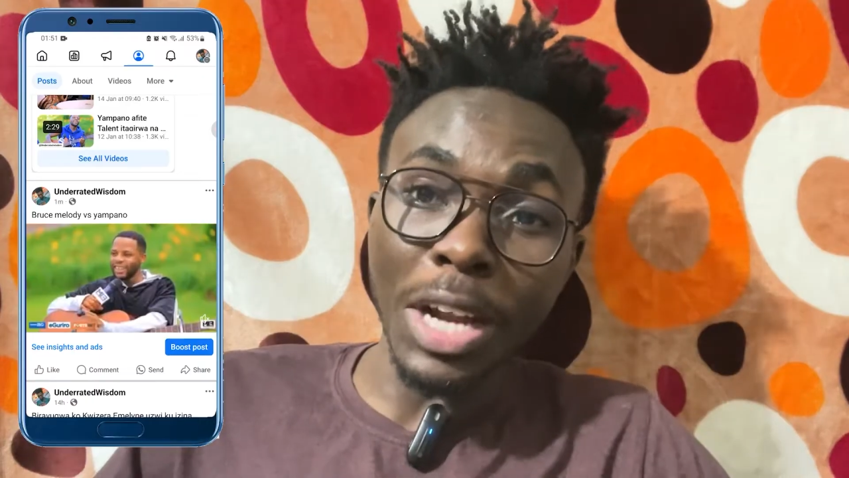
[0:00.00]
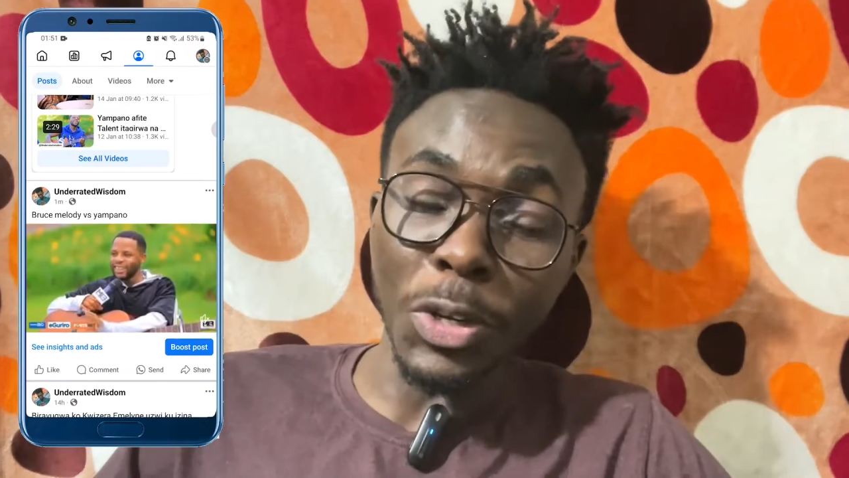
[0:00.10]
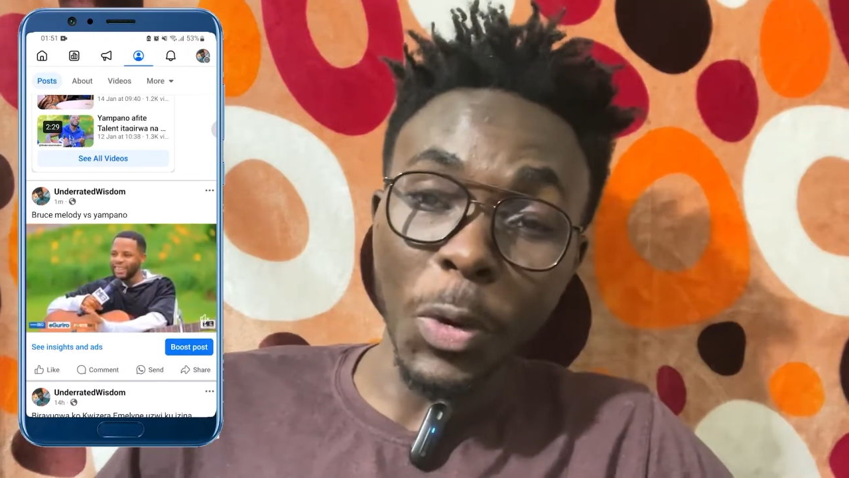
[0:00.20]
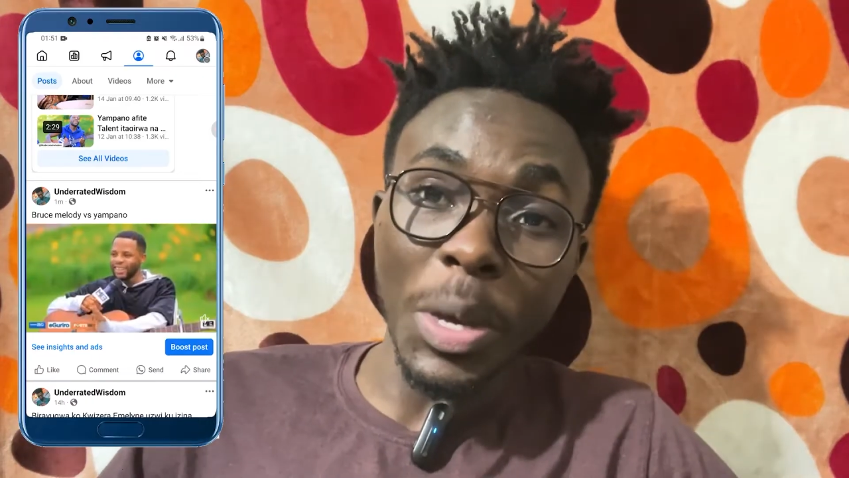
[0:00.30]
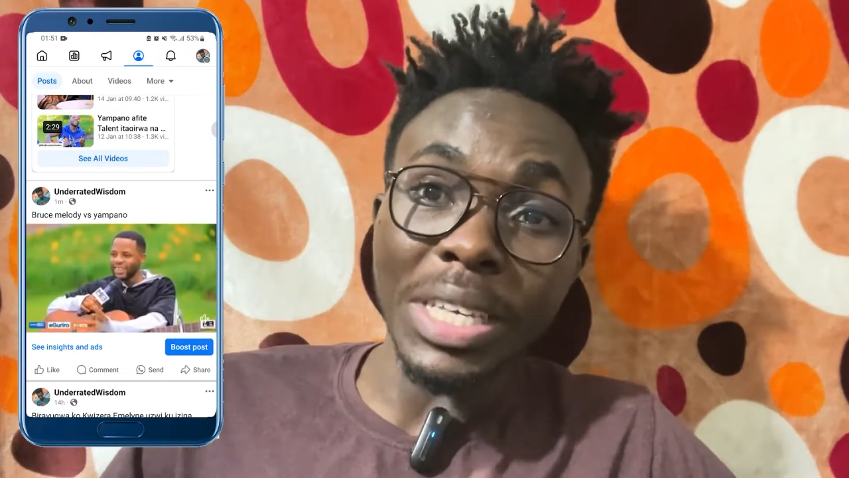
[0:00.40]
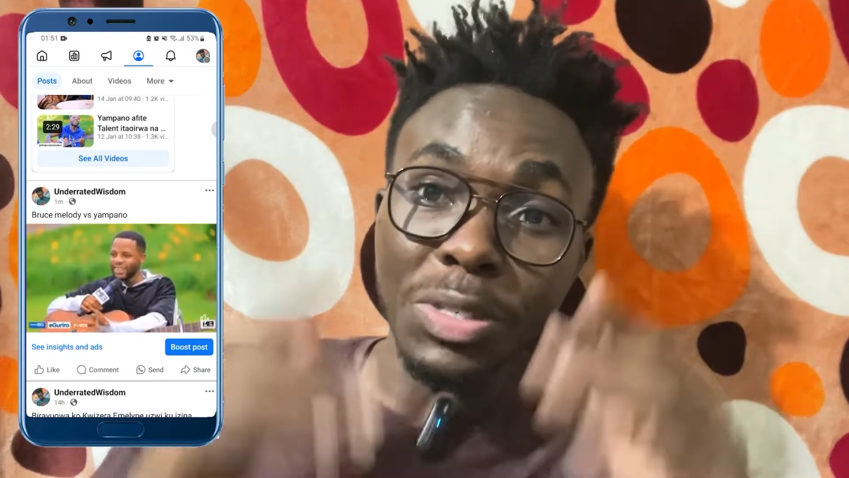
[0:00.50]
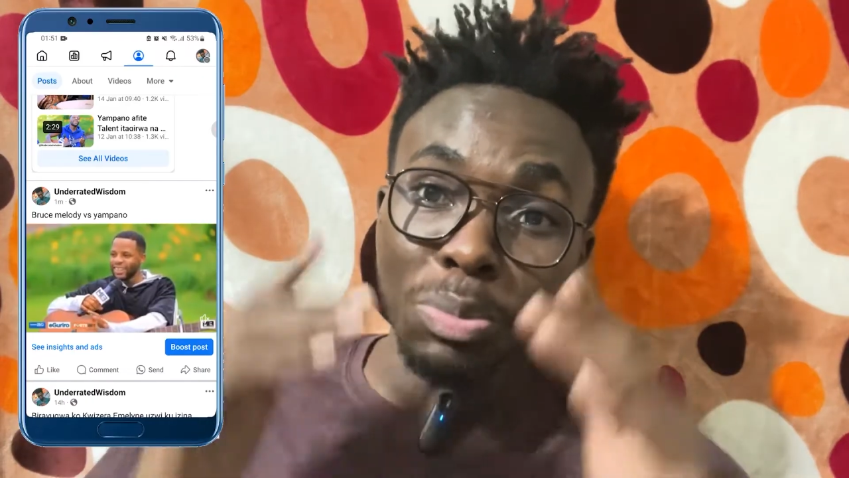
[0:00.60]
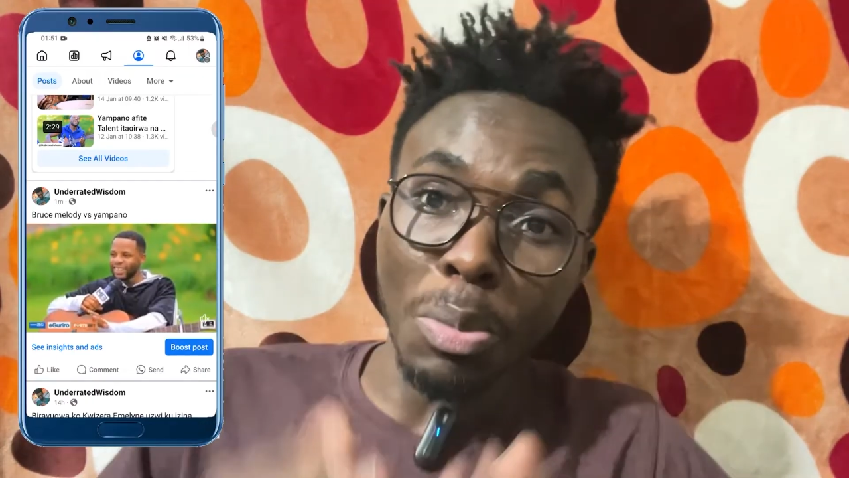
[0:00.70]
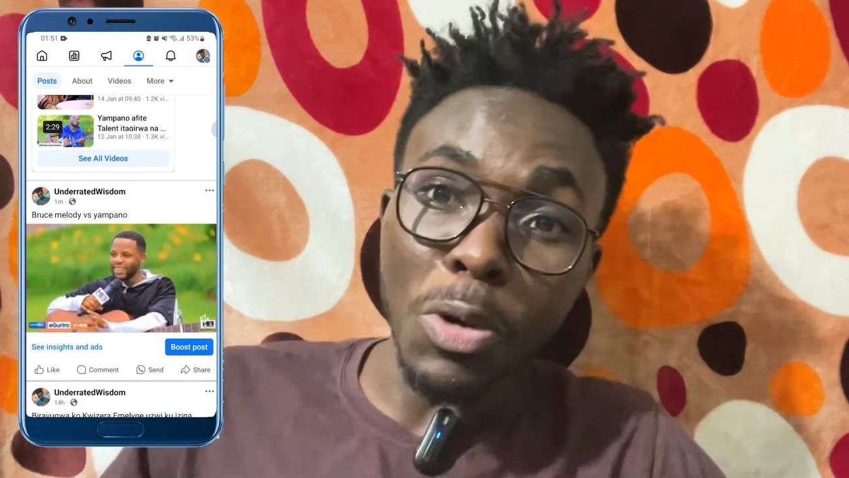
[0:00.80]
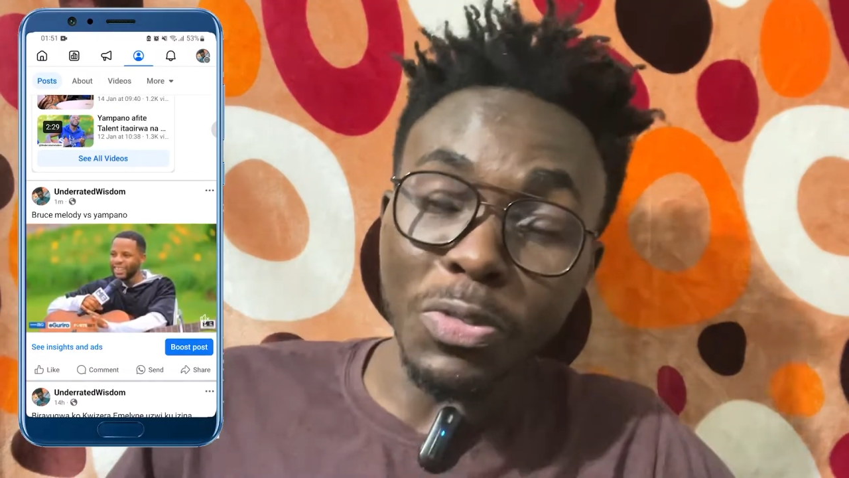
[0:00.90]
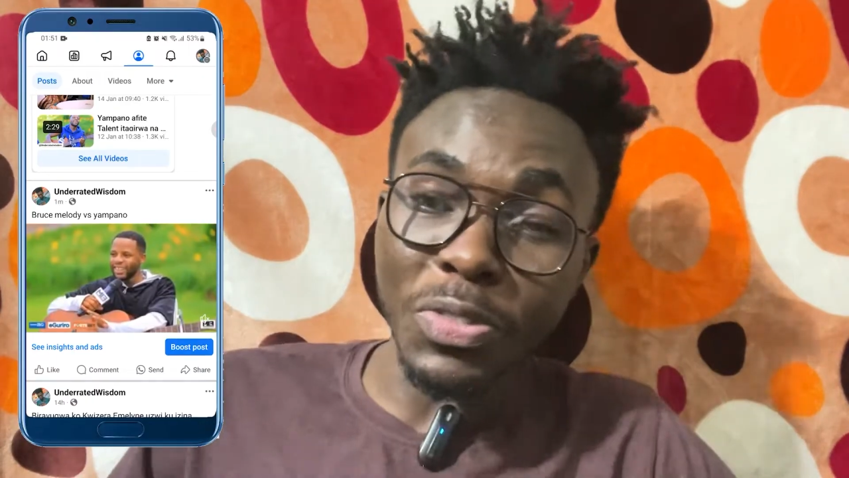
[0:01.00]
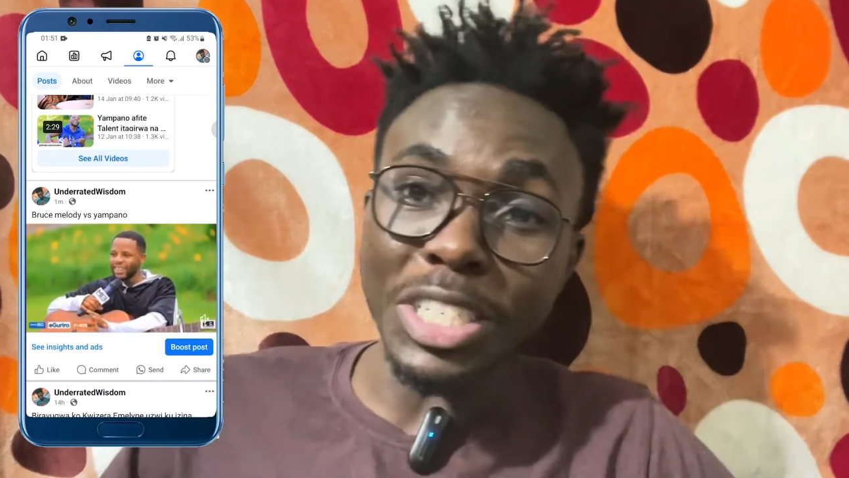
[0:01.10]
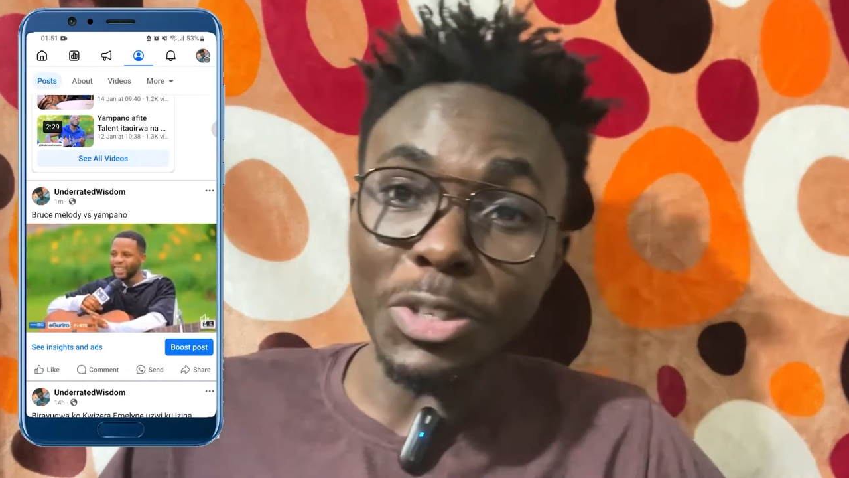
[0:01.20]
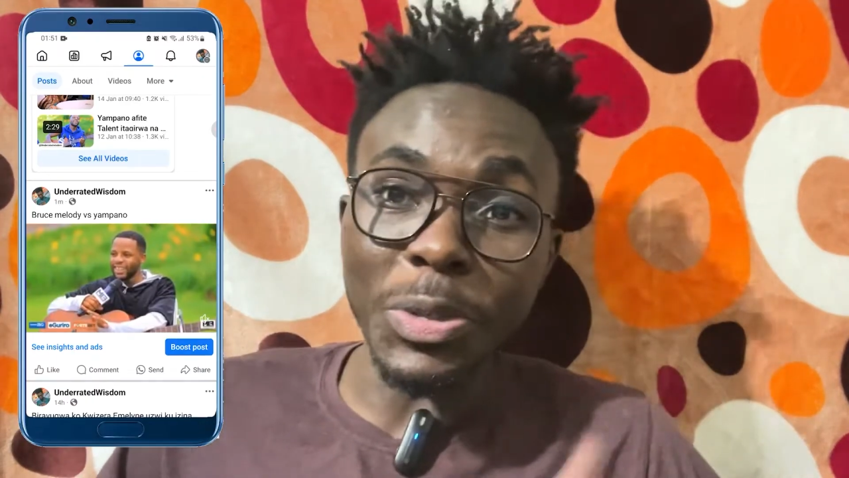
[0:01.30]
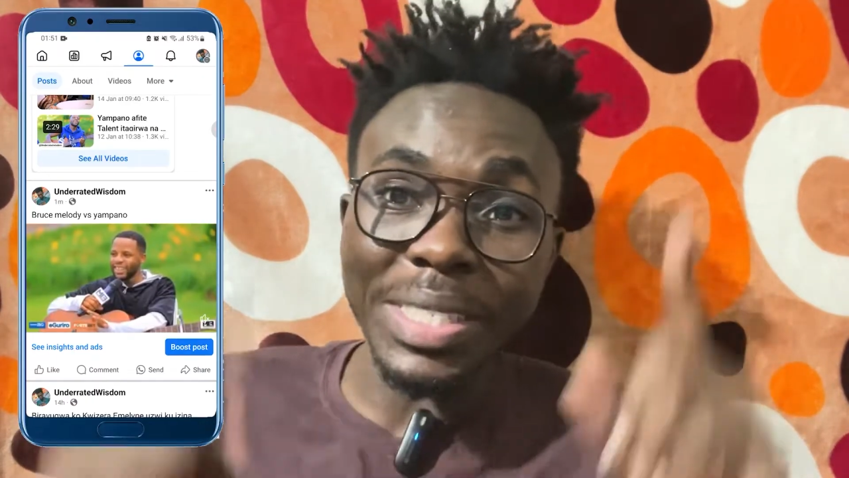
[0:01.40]
annoying small
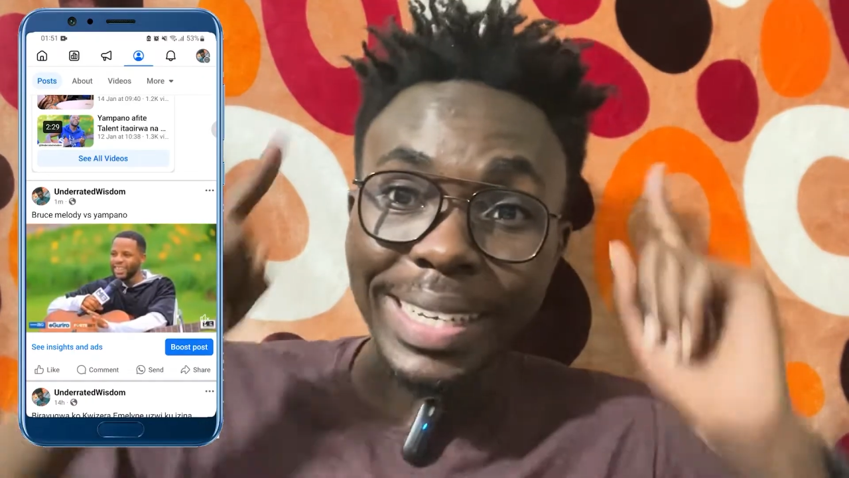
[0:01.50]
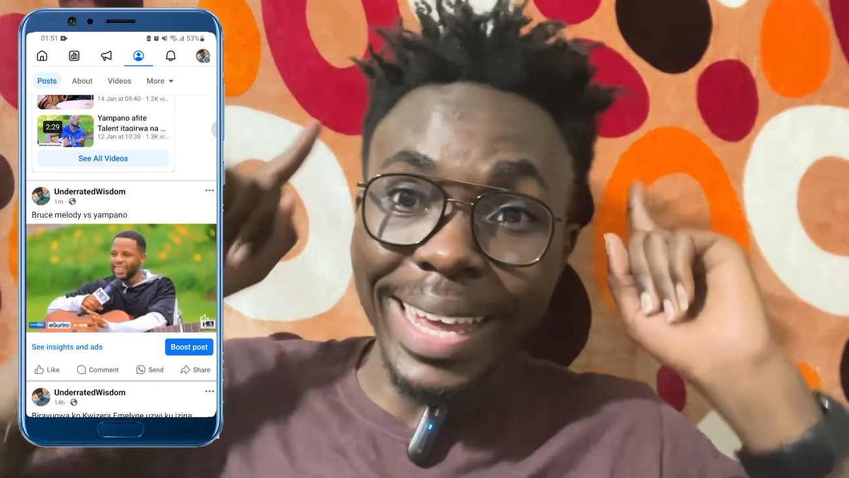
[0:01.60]
videos